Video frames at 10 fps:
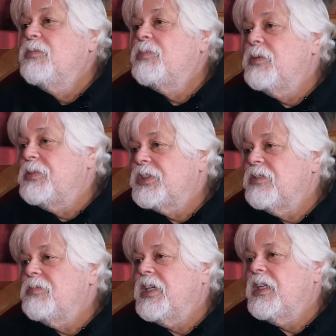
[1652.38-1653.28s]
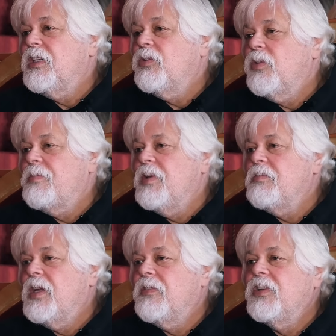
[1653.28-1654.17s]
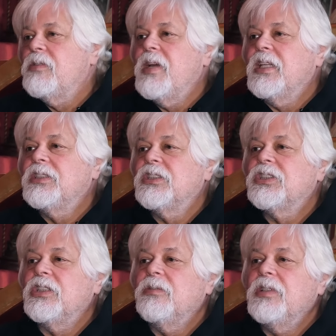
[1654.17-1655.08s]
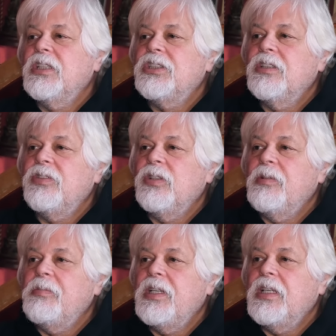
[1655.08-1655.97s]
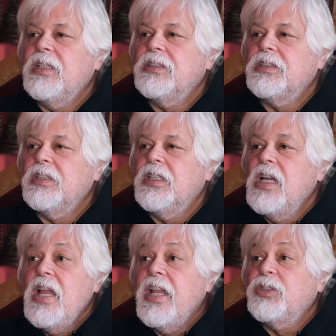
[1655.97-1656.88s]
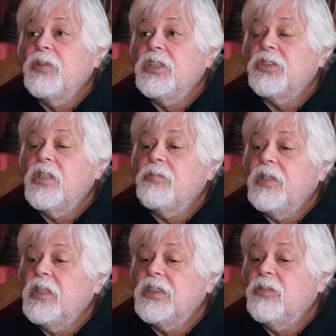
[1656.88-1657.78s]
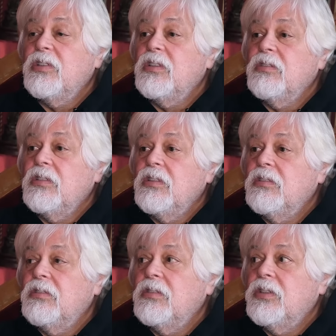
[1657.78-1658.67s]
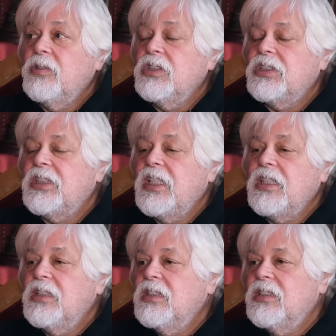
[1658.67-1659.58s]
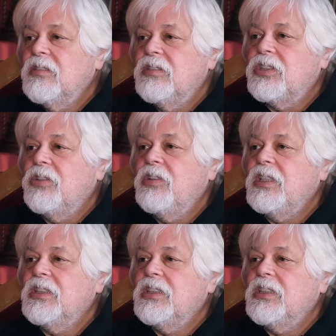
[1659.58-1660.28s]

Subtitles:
purpose of making a weapon meant for the mass extermination of human beings. And that's when it struck me. I said, we're insane. We're totally